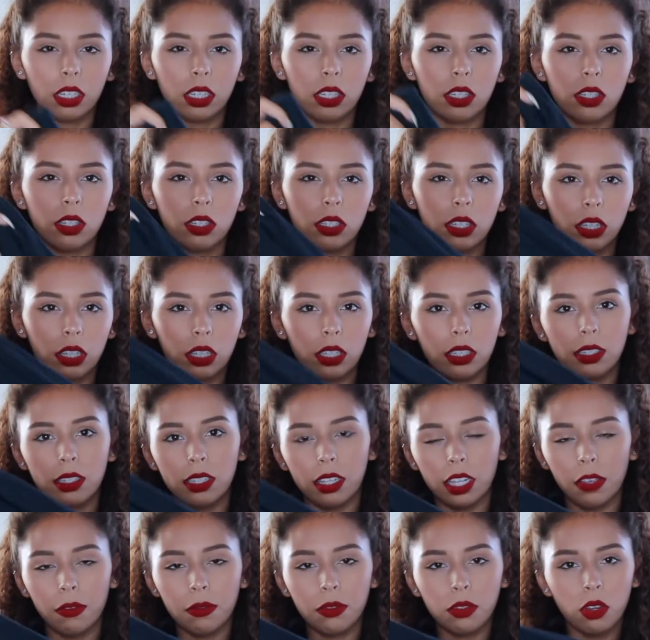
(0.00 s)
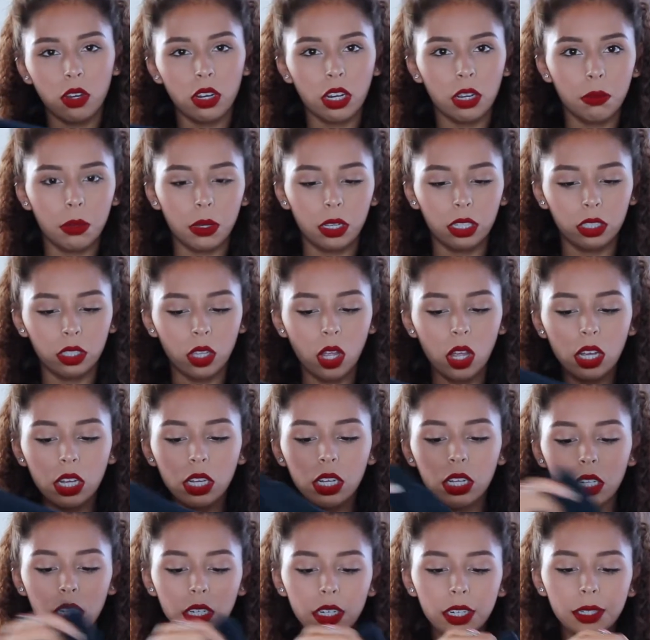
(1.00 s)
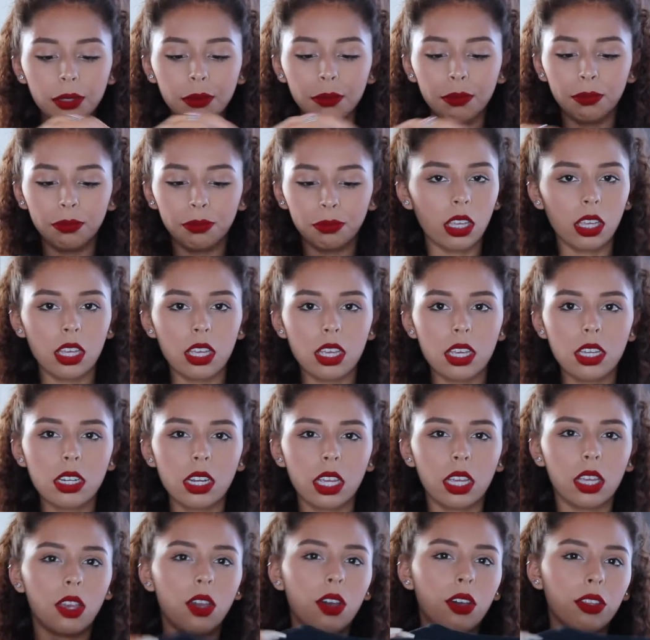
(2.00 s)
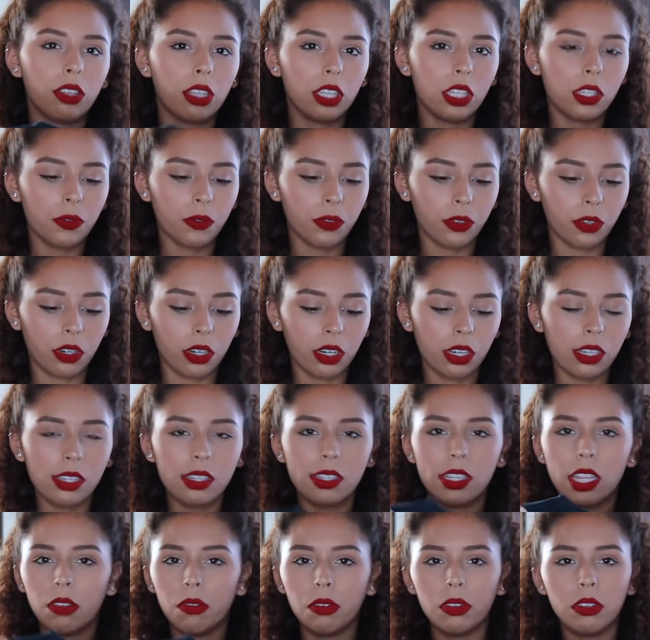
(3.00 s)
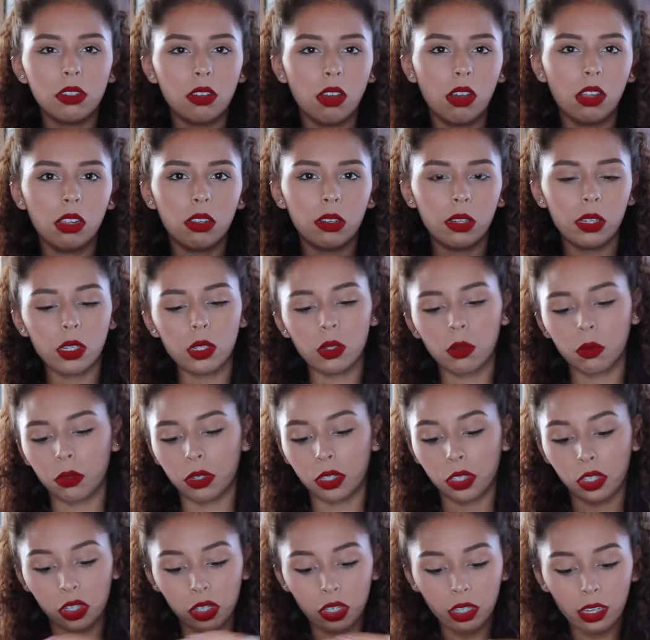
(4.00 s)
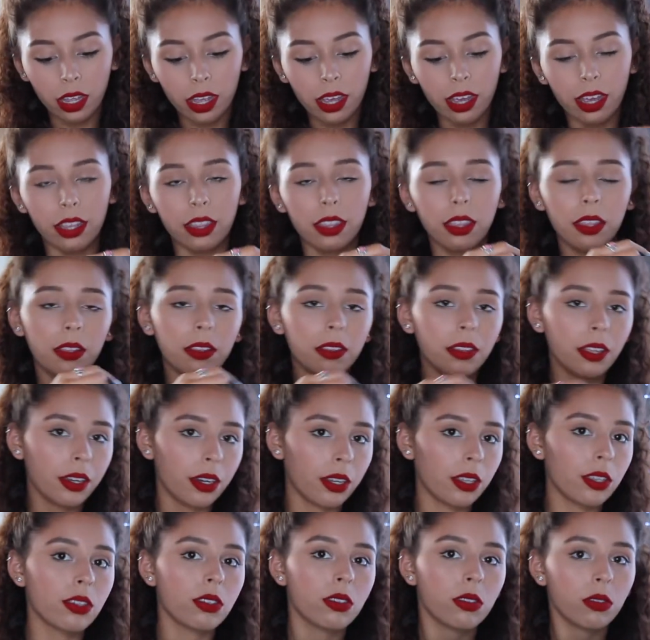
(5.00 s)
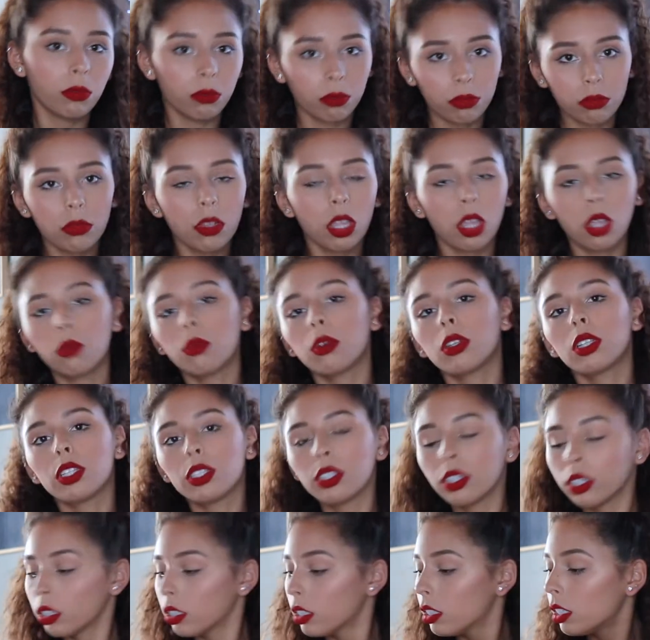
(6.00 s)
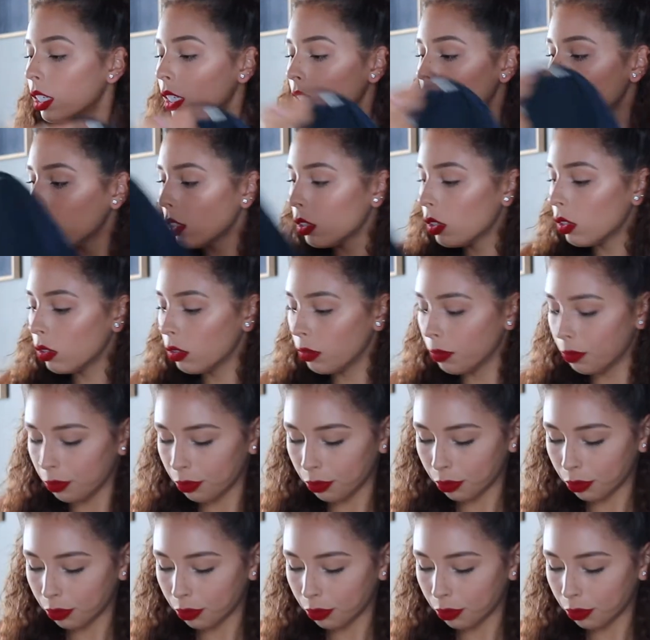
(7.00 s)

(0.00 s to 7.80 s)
It's just that the sleeves are a bit longer. And I got this for $7, which I think that it's a really good deal.